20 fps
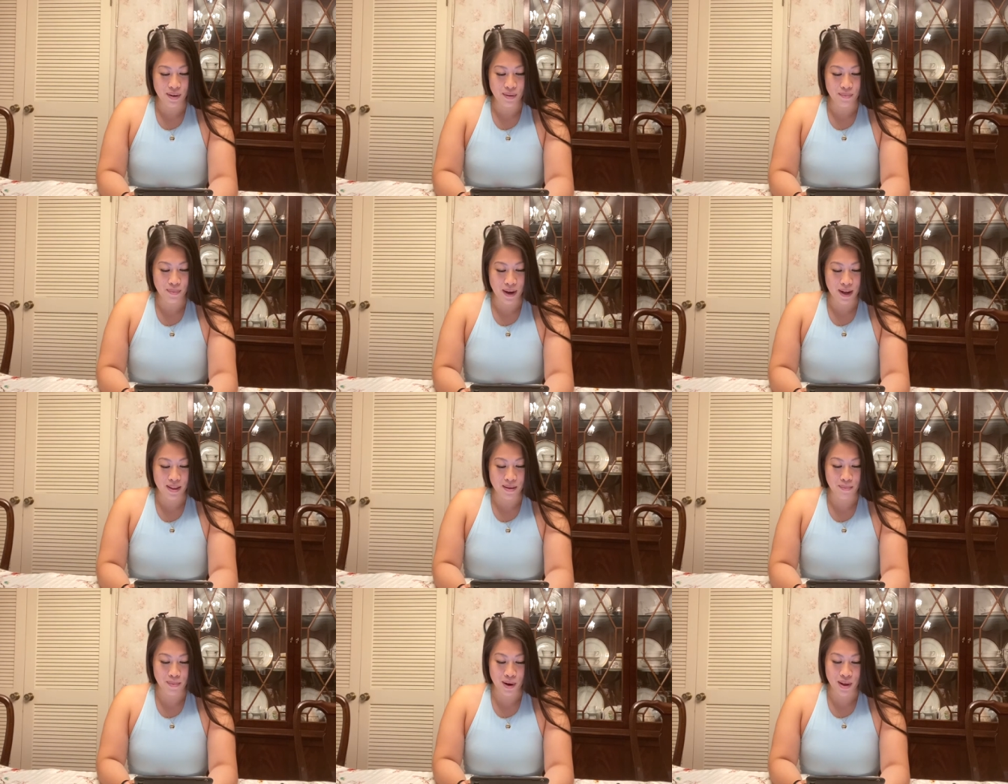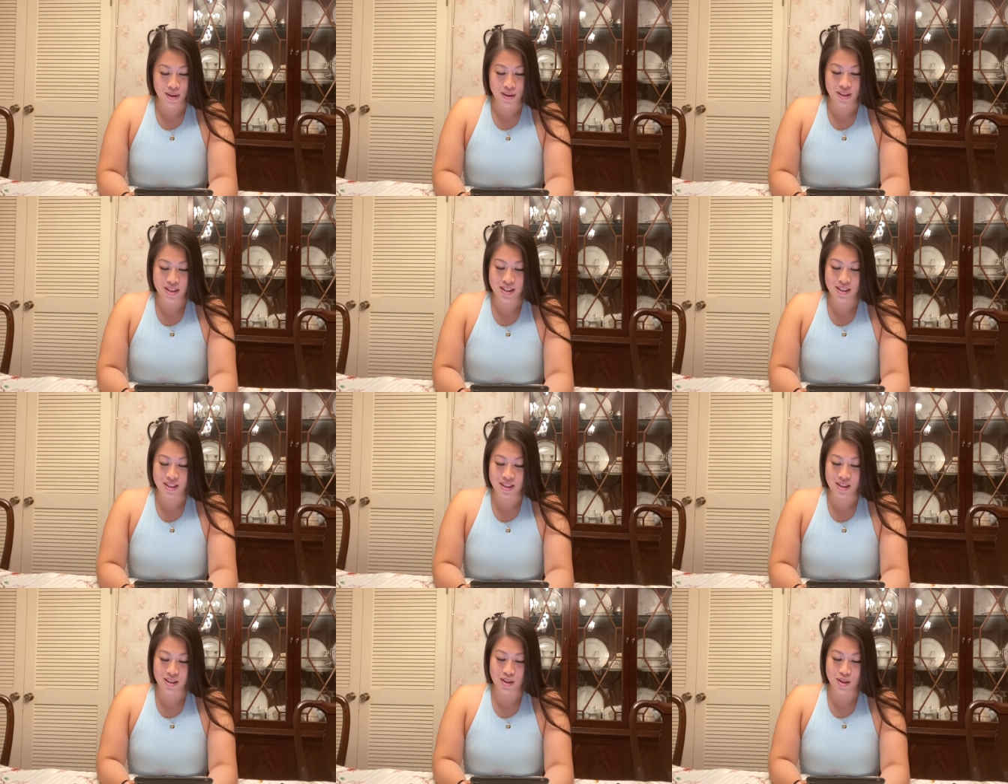by the brother and
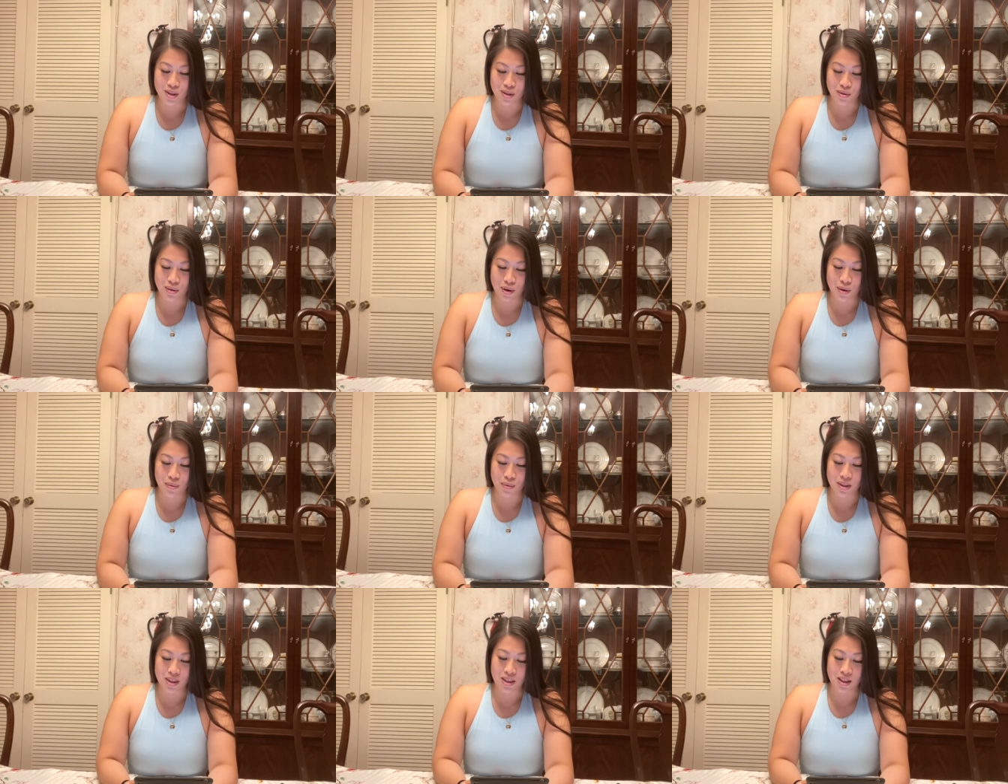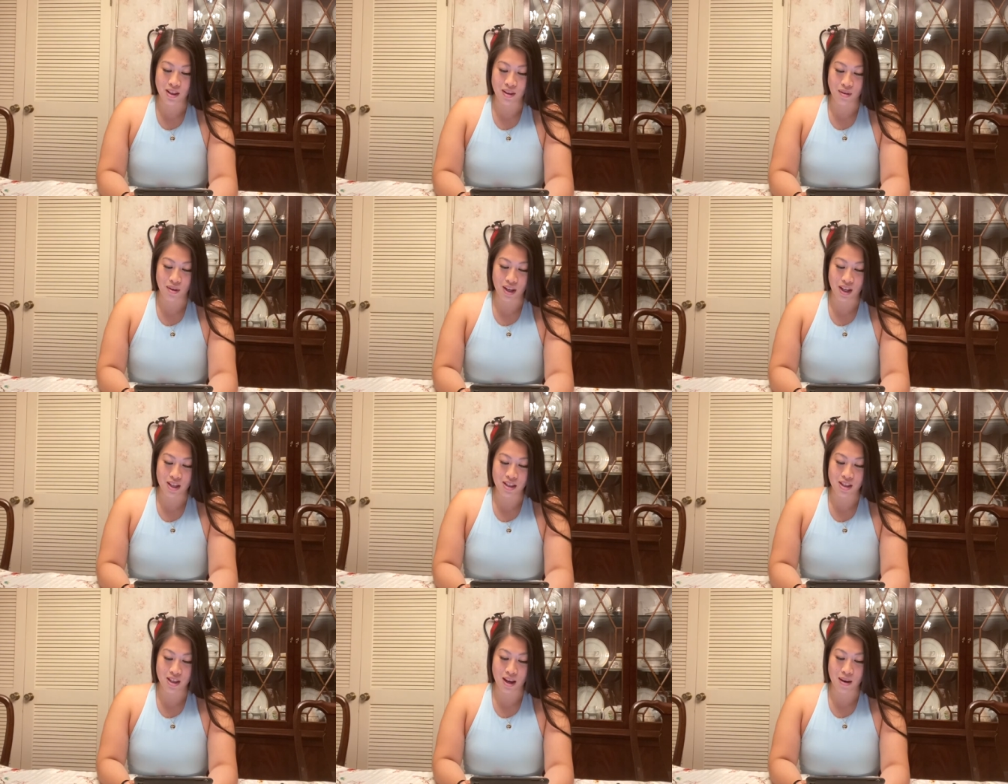sister duo with
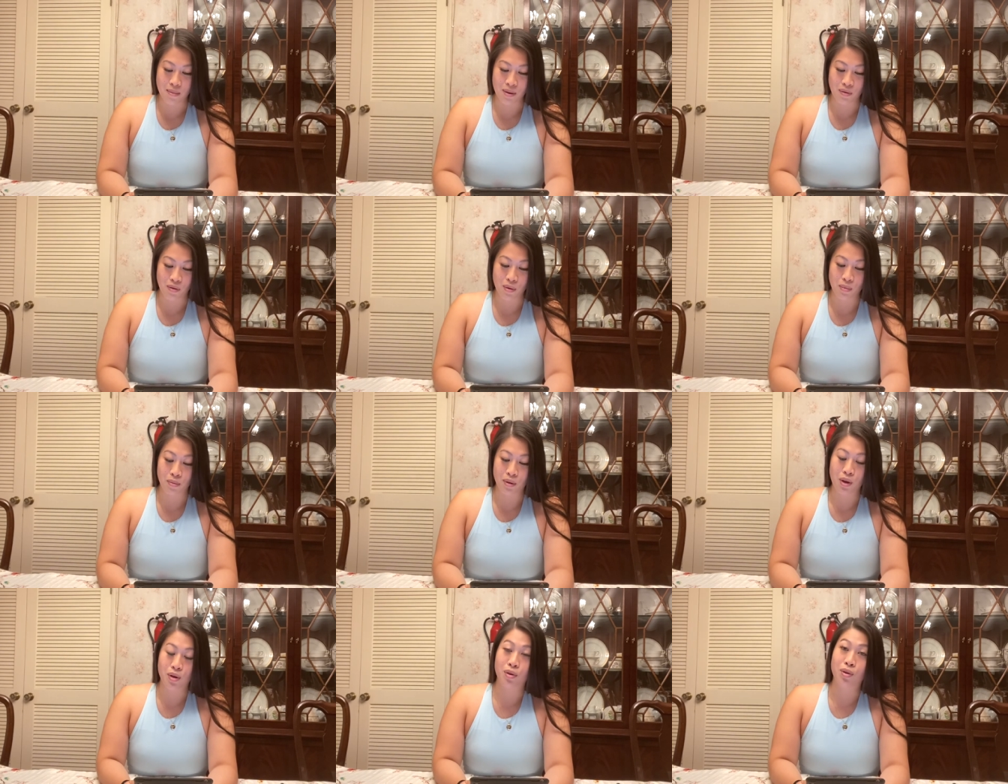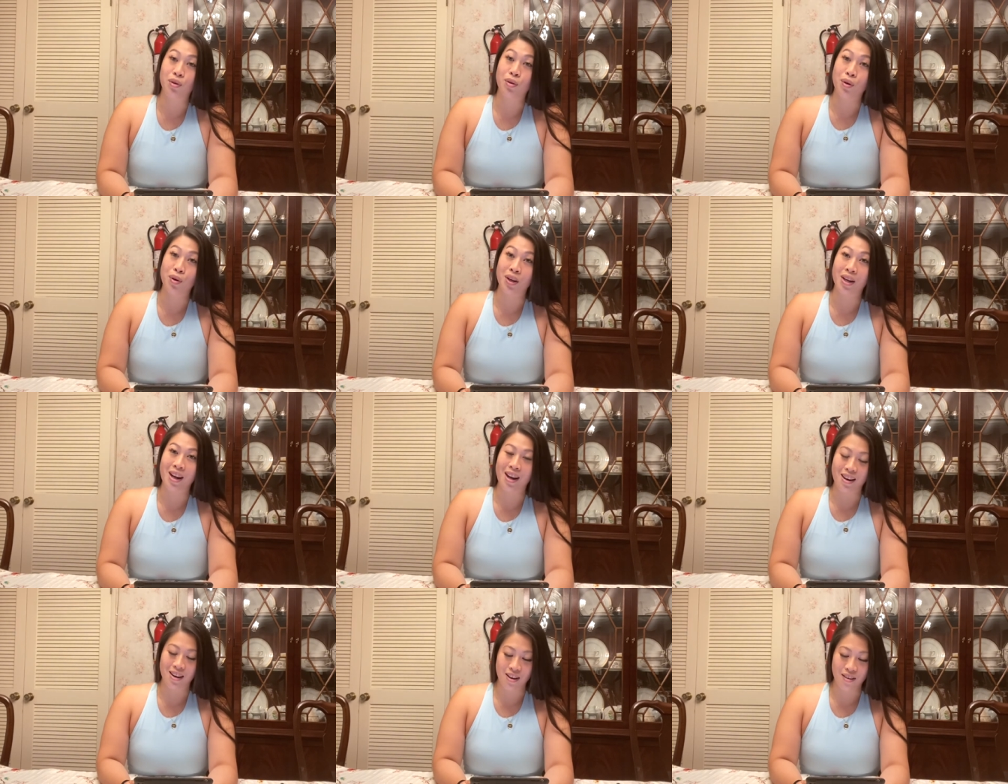ingredients coming from local
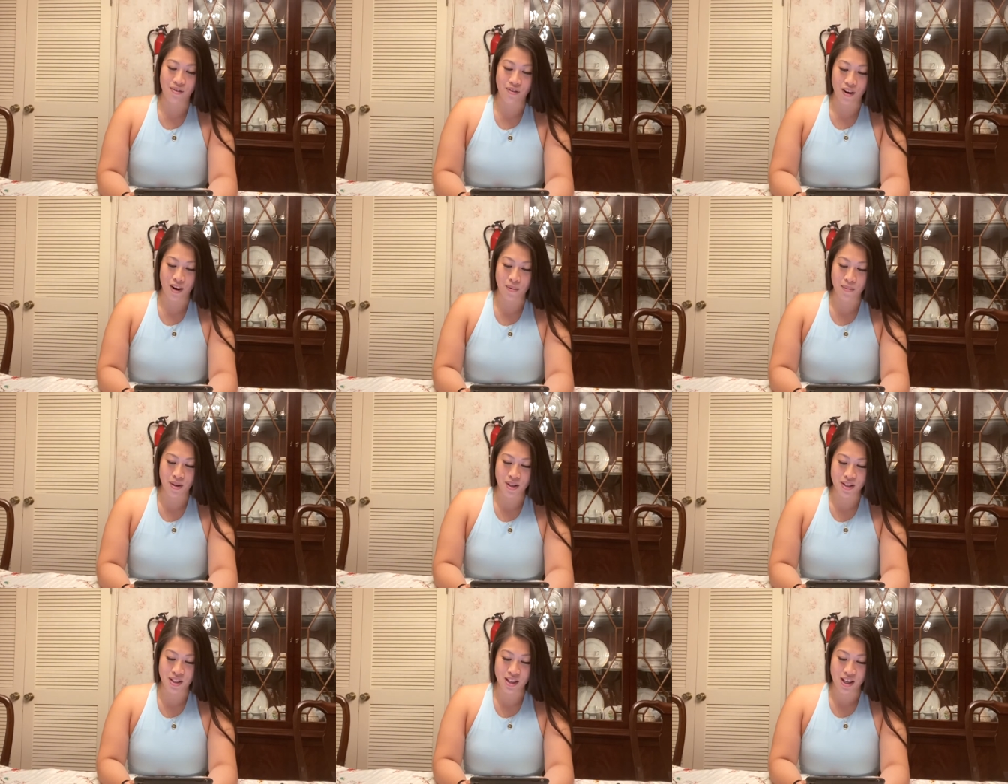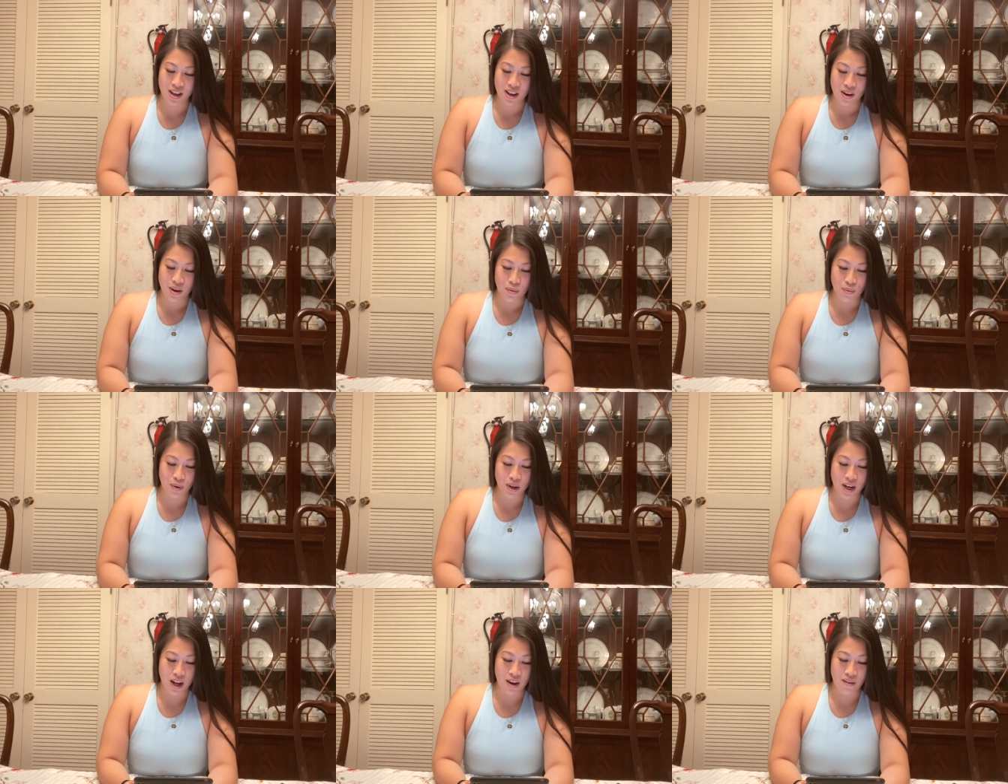organic farmers
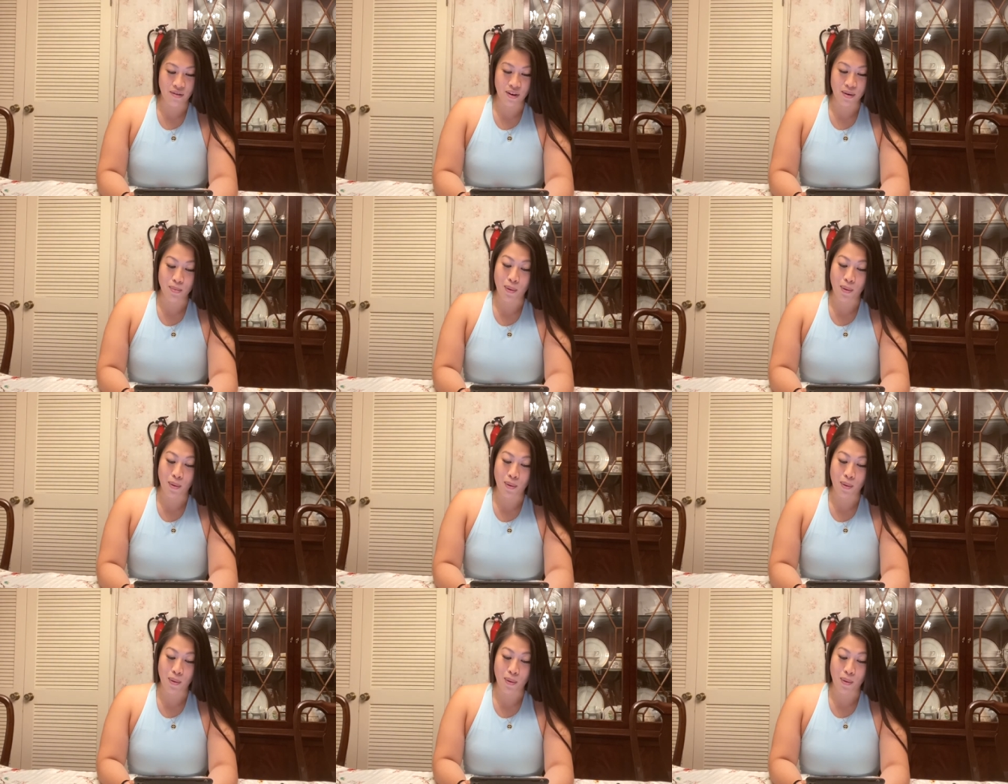whenever